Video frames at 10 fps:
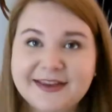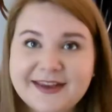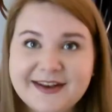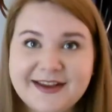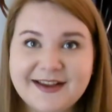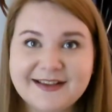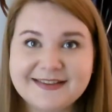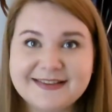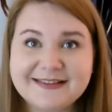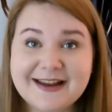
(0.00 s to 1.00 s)
going to
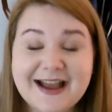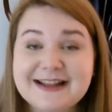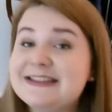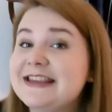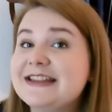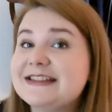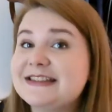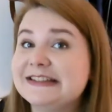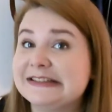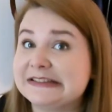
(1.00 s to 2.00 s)
start
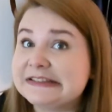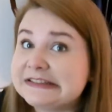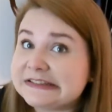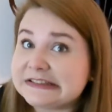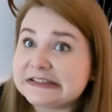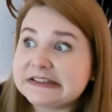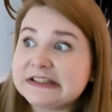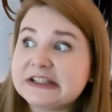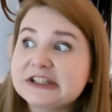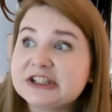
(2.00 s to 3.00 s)
it
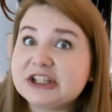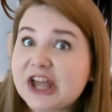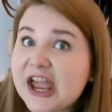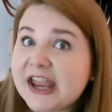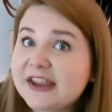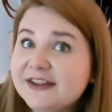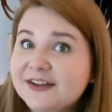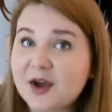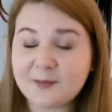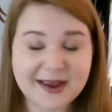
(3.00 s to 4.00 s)
today
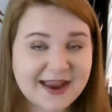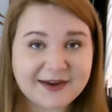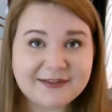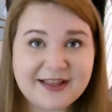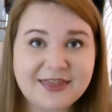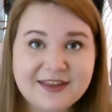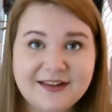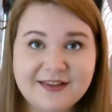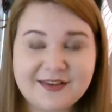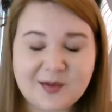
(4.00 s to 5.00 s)
on my own. Anthony
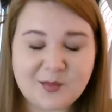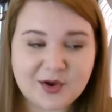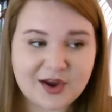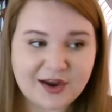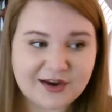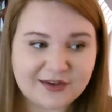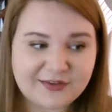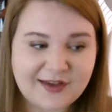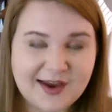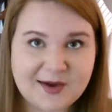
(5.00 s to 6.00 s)
is at work,
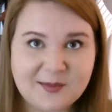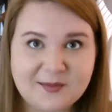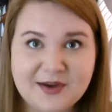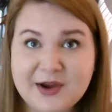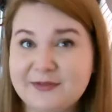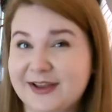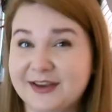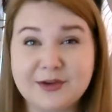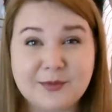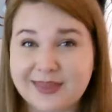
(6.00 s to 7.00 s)
so hopefully
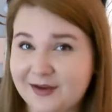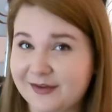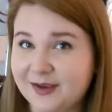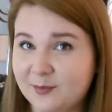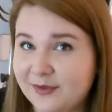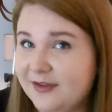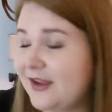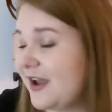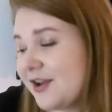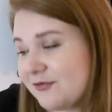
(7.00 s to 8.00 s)
I can do it without him.
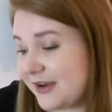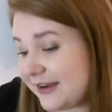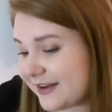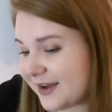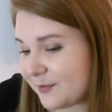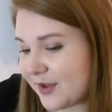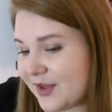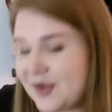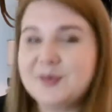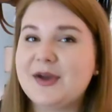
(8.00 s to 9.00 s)
I don't need him,
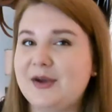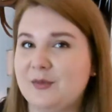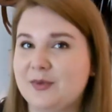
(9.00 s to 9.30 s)
but I will